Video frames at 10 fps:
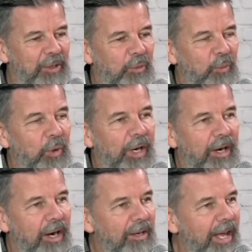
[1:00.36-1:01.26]
where
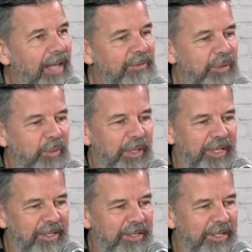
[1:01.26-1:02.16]
our lives would
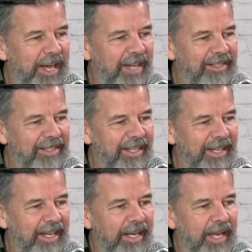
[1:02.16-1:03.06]
intersect.
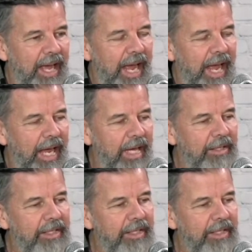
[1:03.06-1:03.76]
And